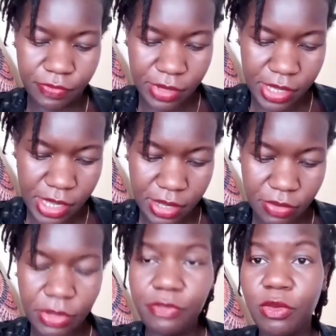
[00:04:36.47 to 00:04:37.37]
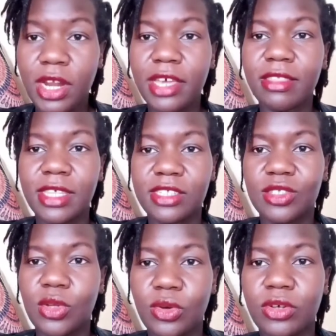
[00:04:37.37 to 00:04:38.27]
if you like the
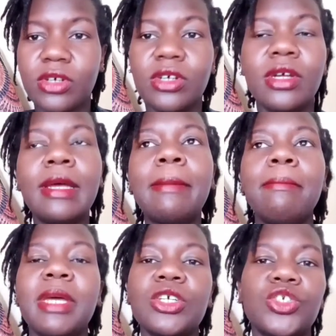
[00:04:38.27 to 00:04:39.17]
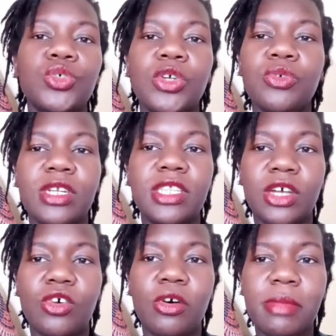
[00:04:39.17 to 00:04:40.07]
song, make sure you read the
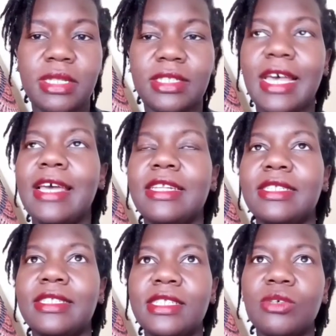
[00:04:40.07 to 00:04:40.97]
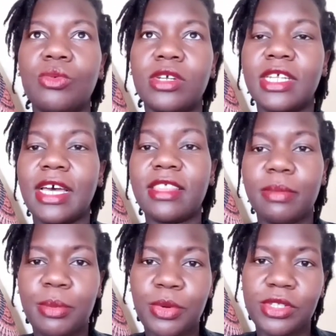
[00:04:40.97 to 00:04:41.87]
comments and see what other
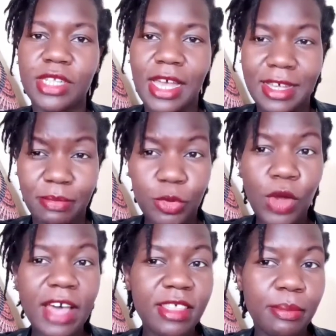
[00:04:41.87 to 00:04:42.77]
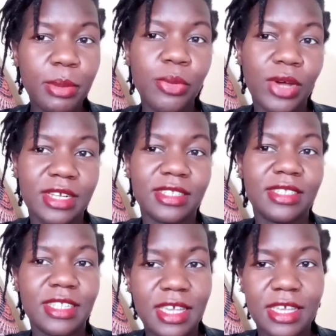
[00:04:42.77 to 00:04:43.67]
people are
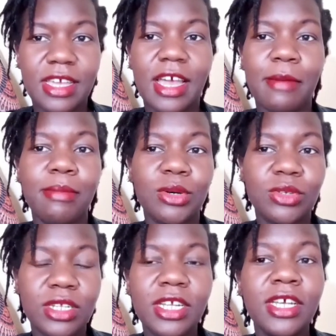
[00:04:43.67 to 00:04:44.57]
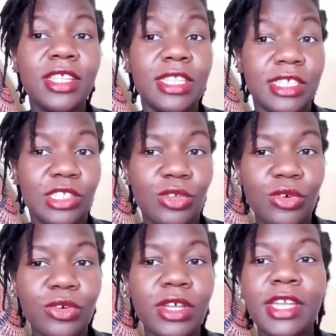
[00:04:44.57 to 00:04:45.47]
saying about the
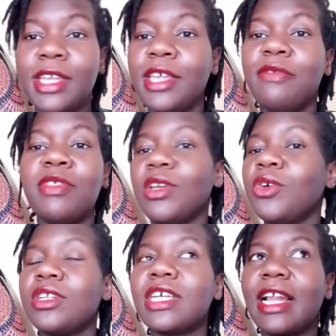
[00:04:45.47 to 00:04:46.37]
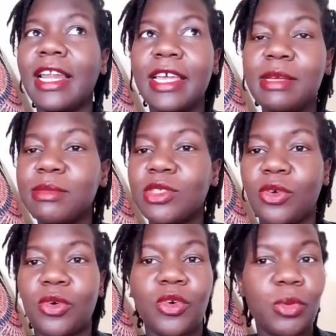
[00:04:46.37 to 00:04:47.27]
song, if they got claims
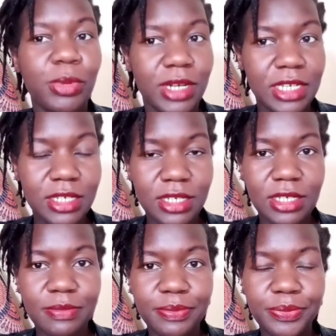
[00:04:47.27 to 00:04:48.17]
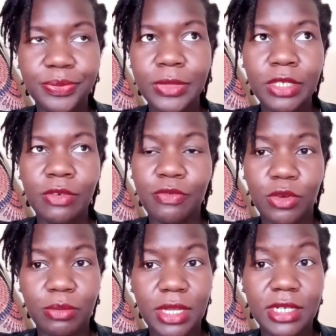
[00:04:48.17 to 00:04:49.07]
of copyright from
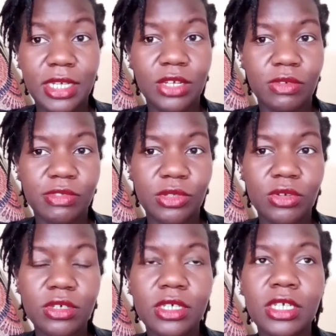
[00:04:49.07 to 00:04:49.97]
that kind of song.